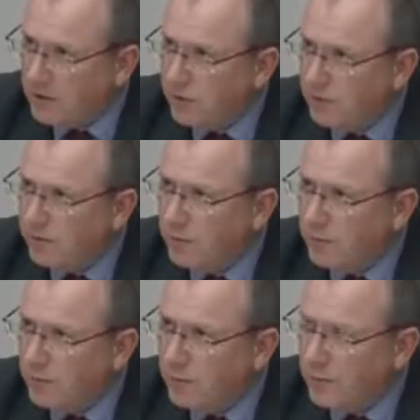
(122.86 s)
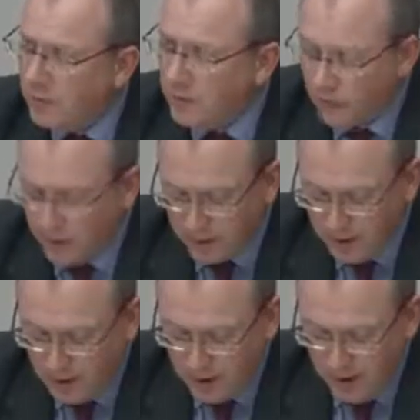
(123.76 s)
shortfall will be between
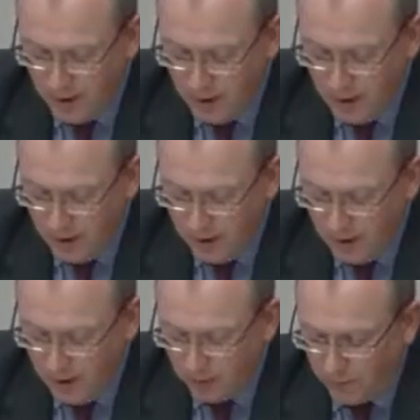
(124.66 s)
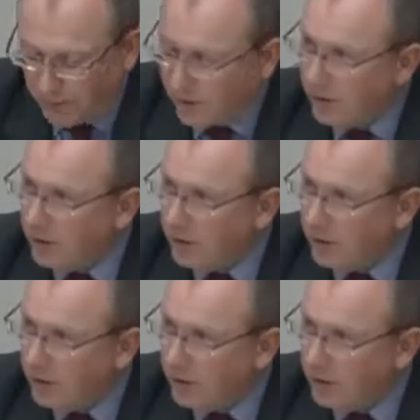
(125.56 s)
100 and